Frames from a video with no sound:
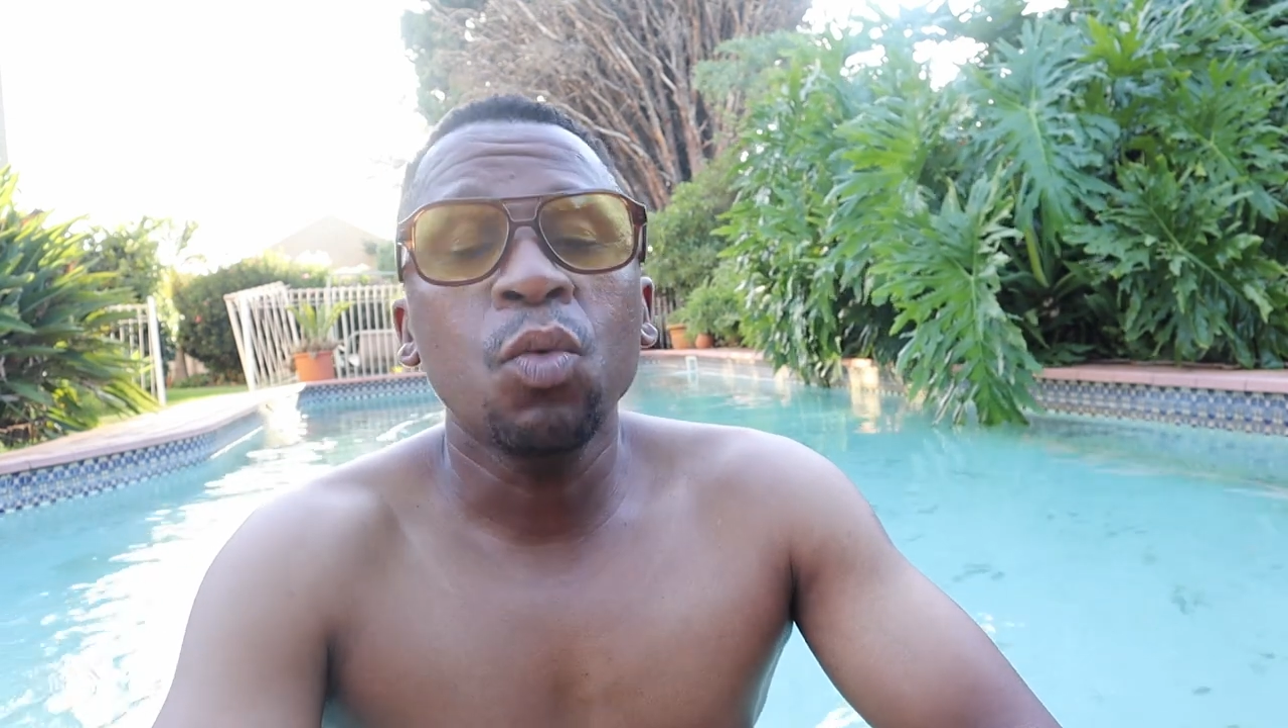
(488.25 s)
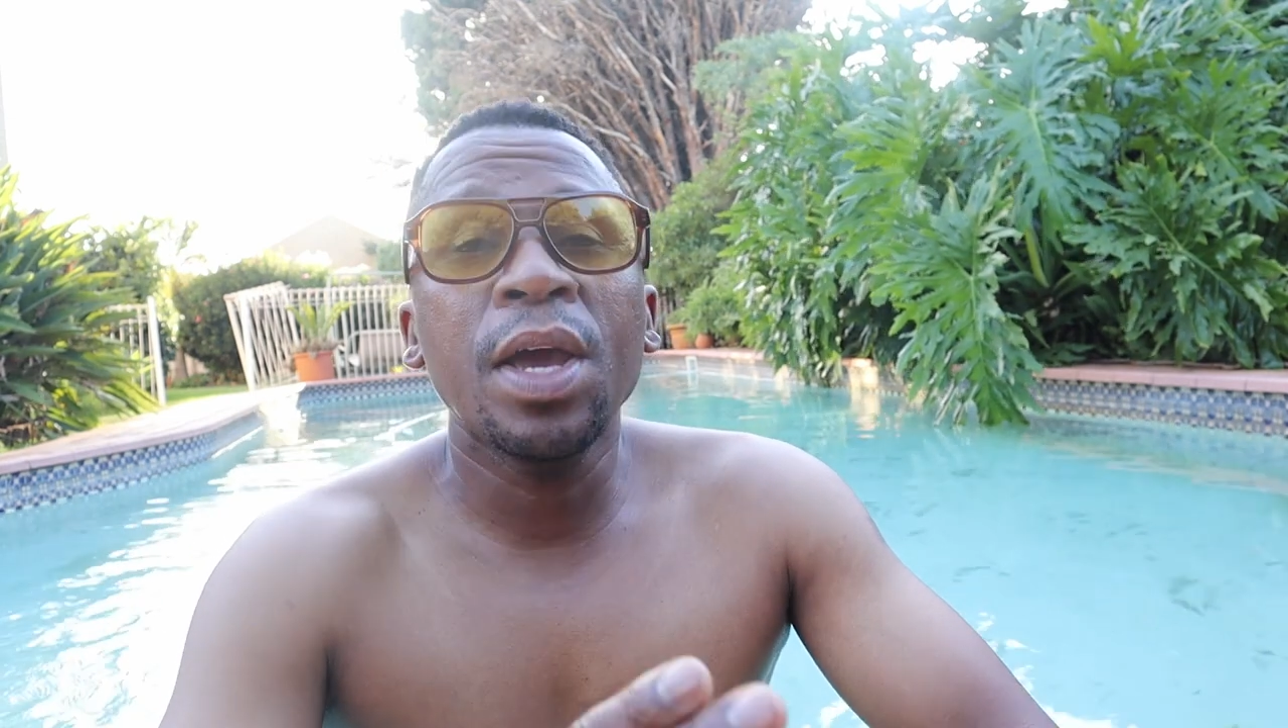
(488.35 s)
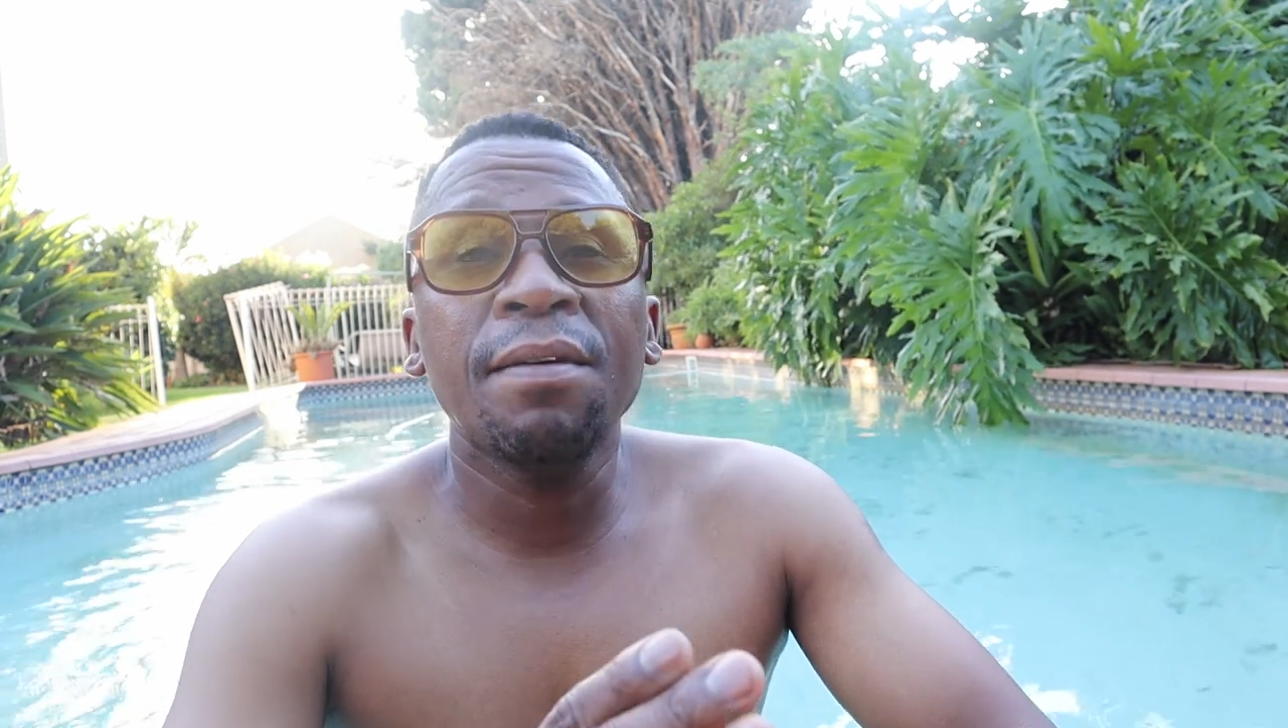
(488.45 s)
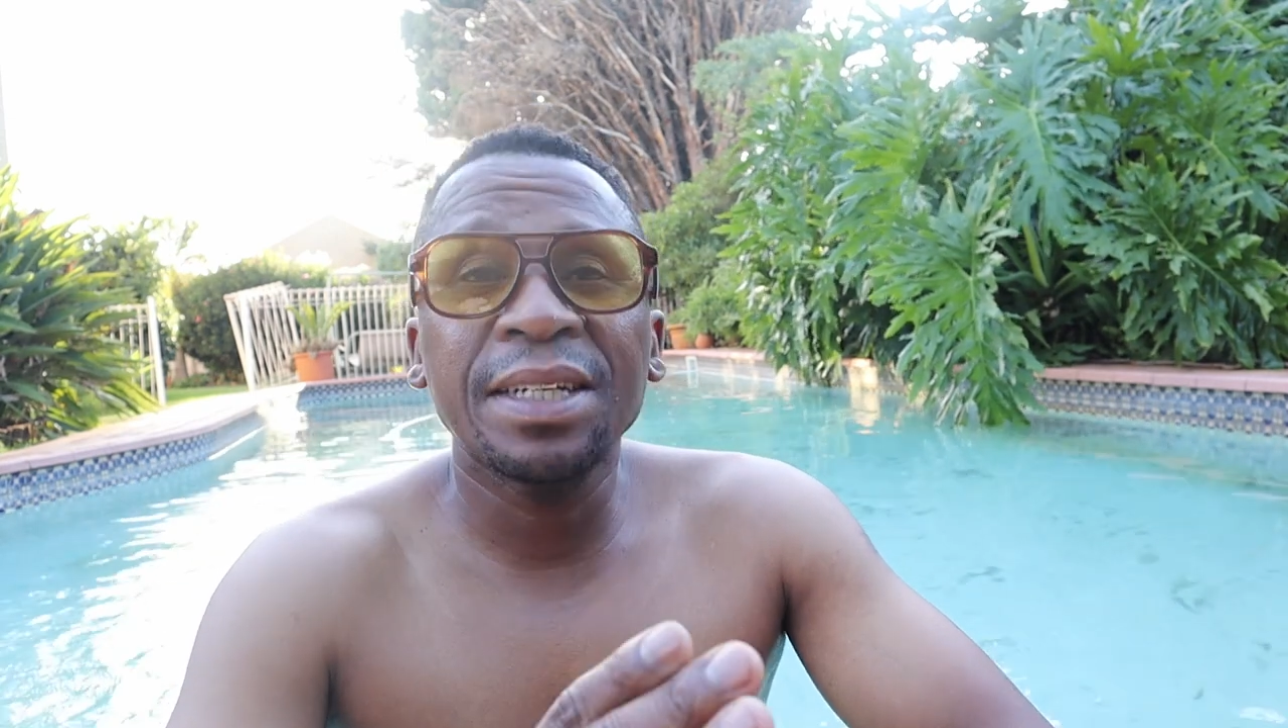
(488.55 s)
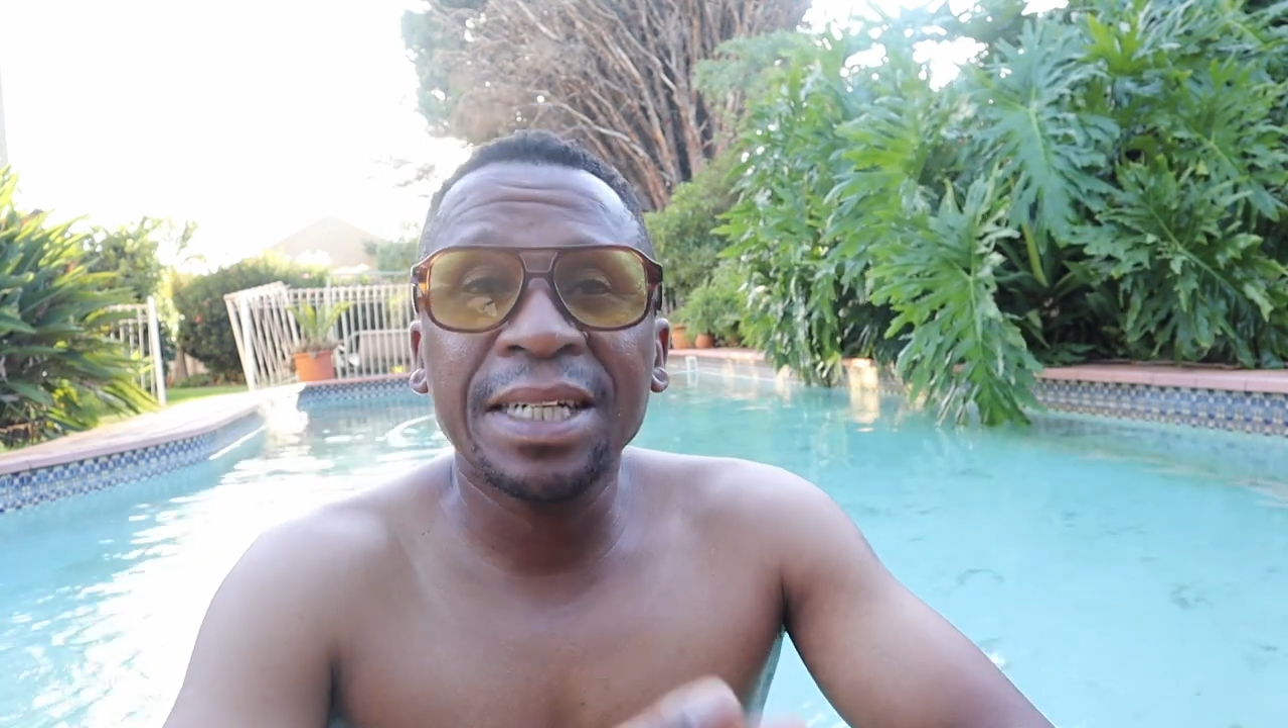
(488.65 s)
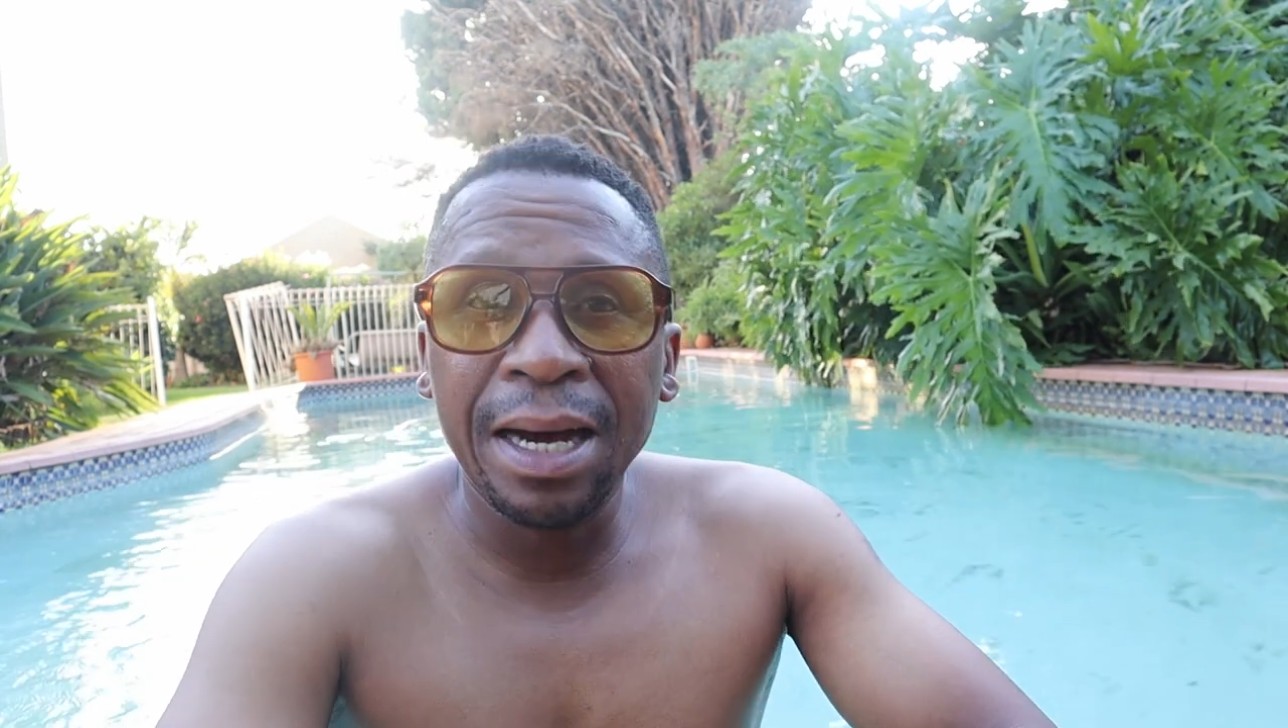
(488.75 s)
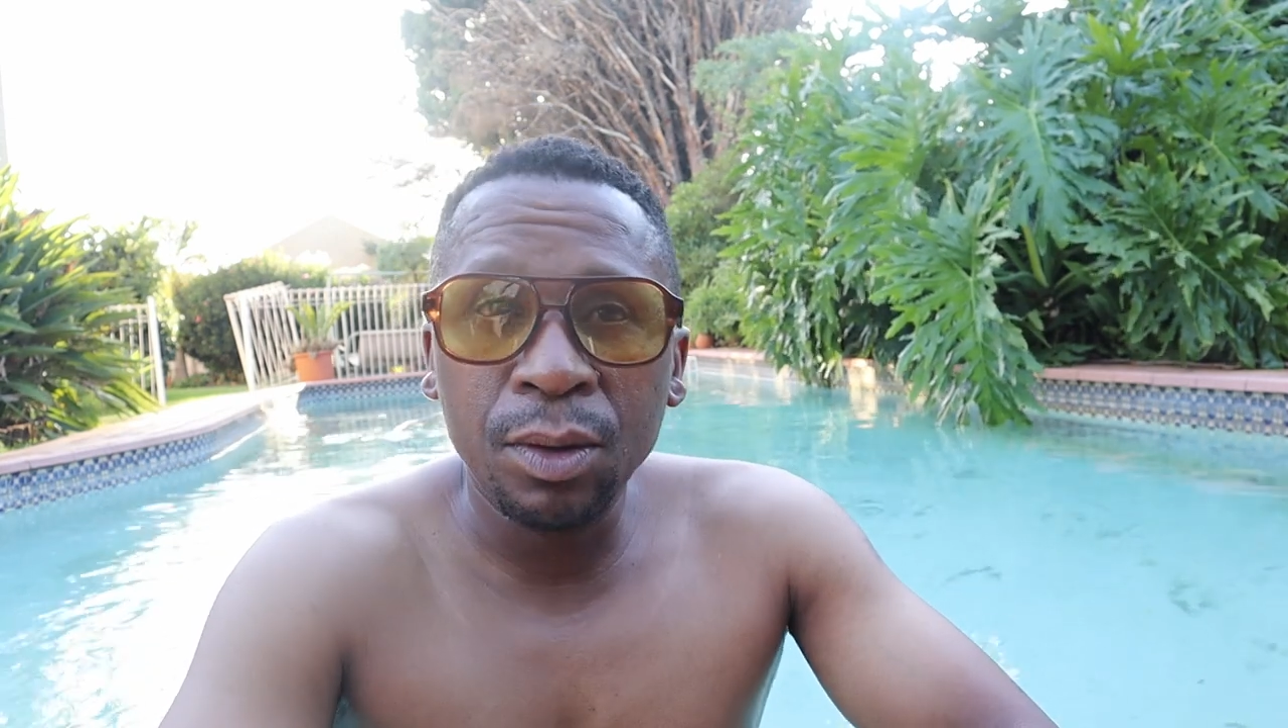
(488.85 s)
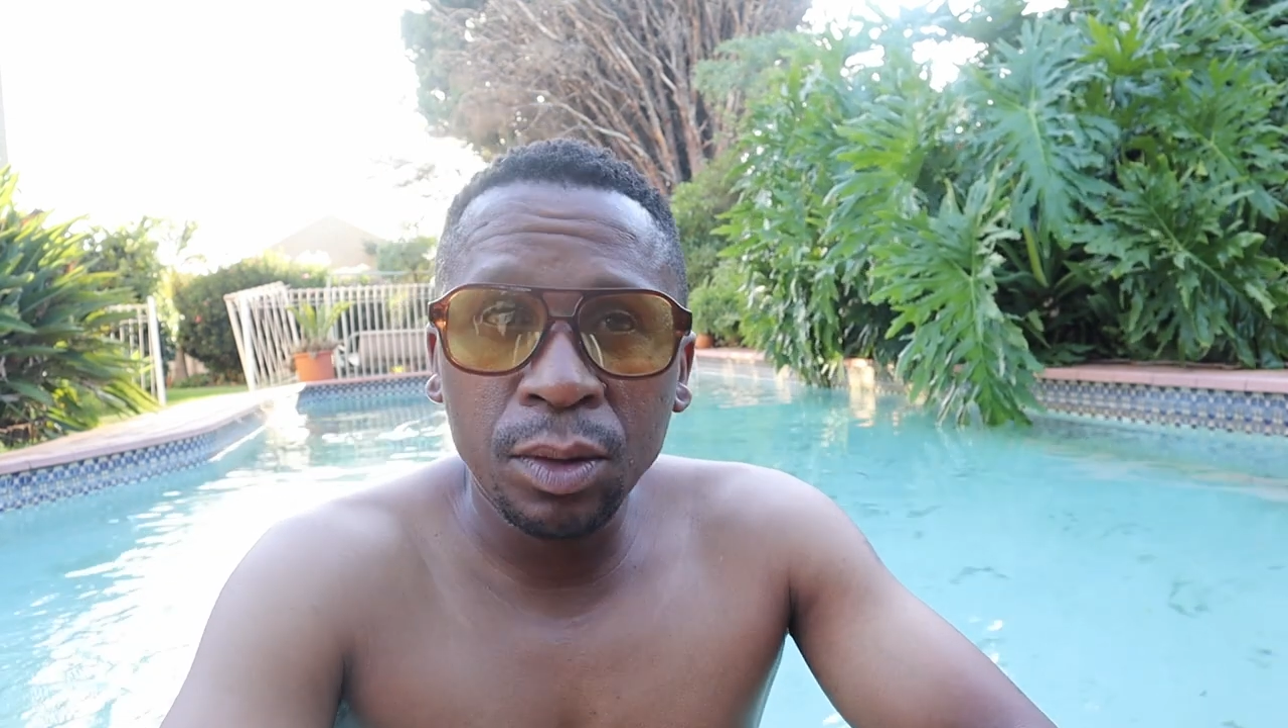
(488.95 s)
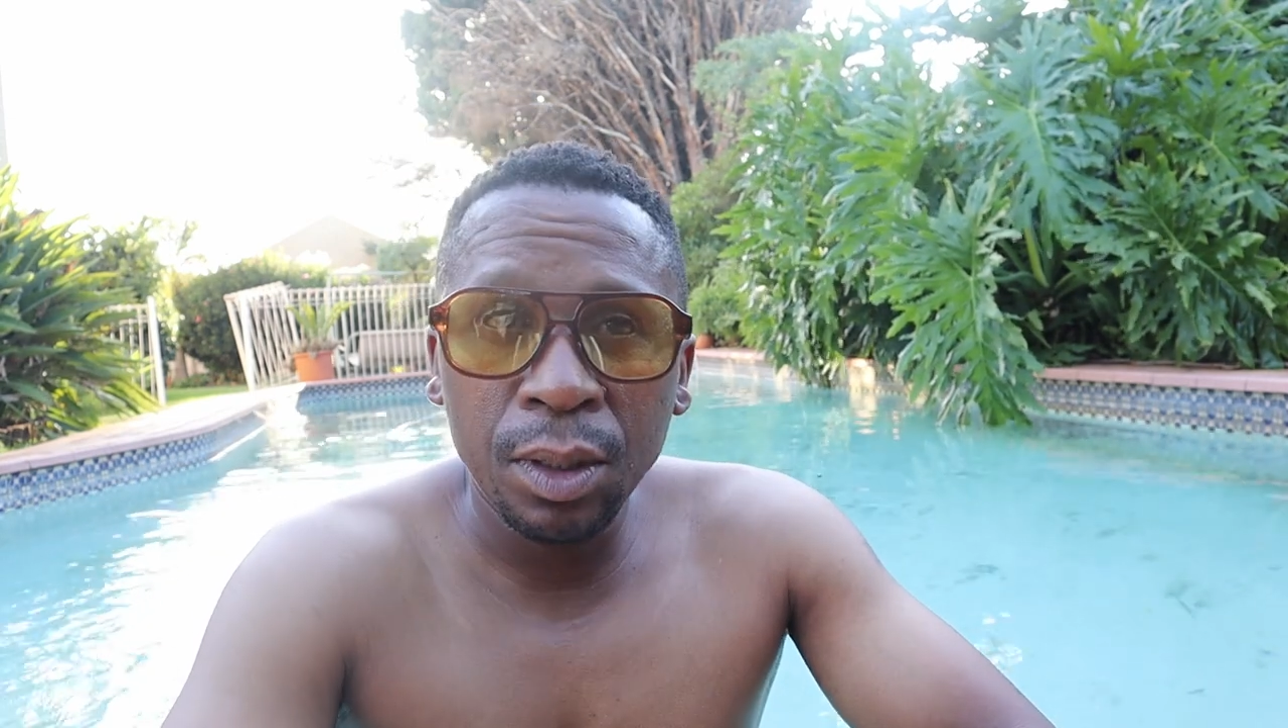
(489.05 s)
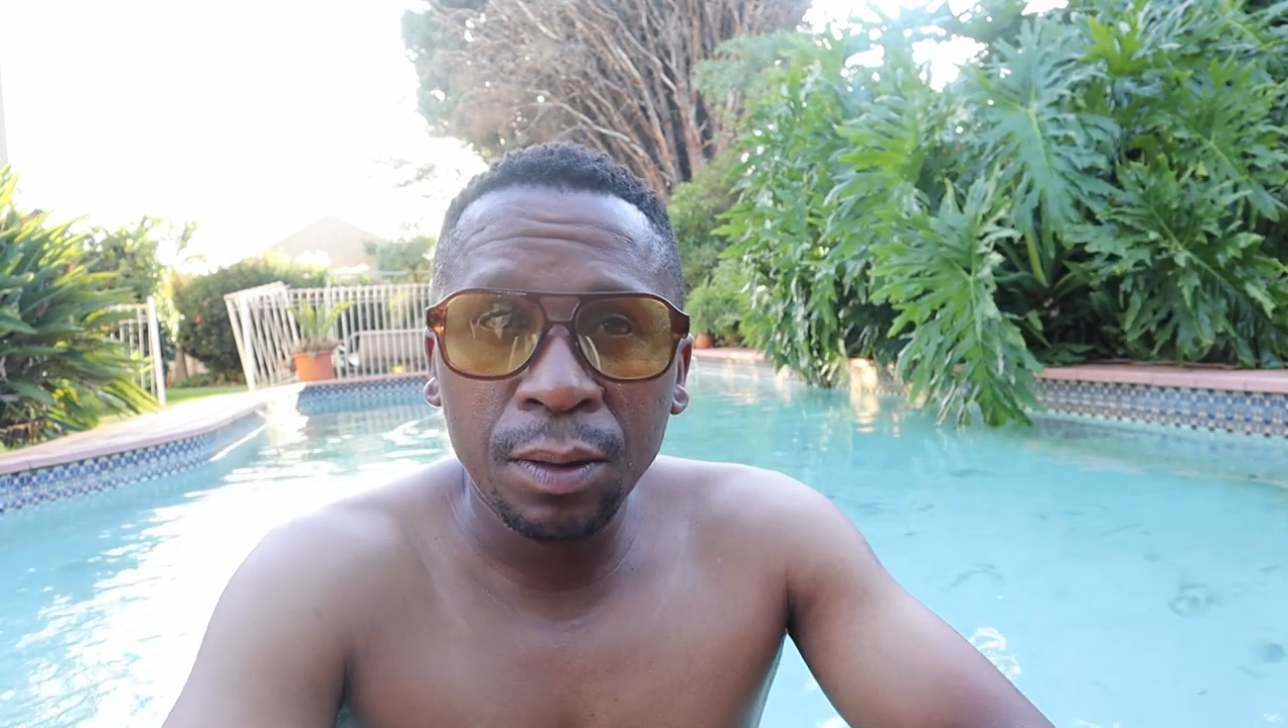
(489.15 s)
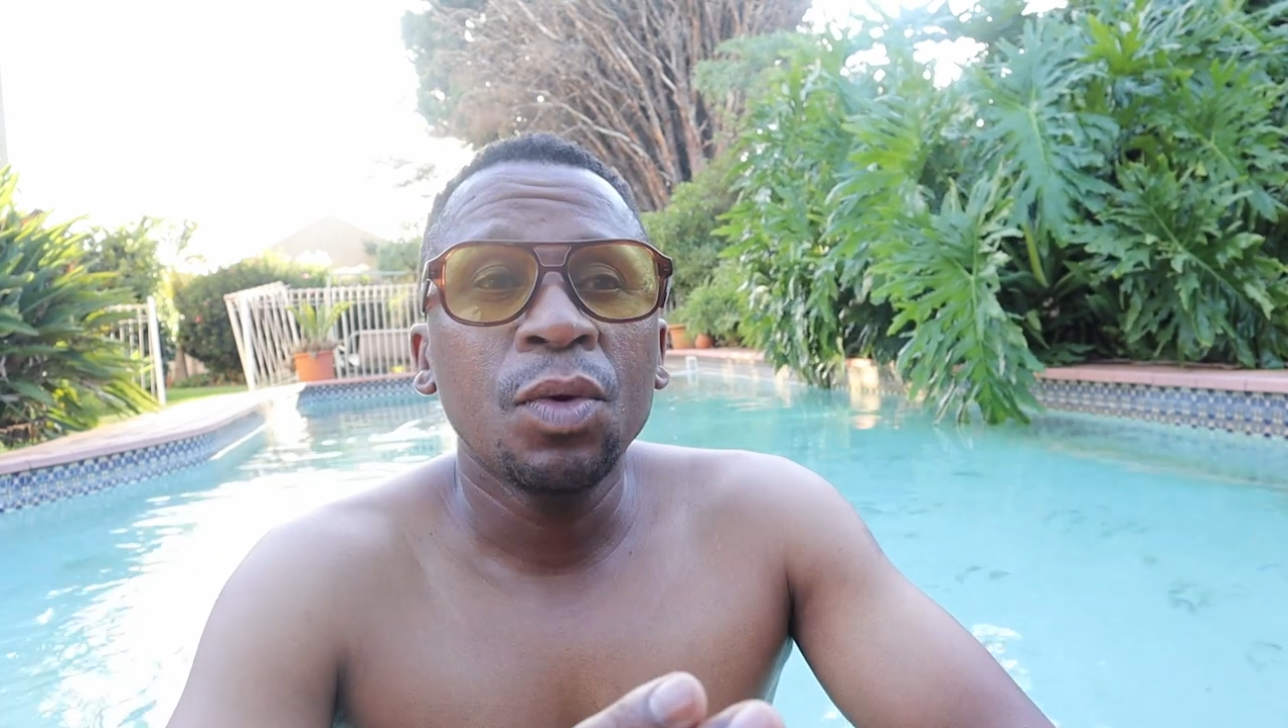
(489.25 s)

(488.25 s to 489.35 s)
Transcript: we have a doubt,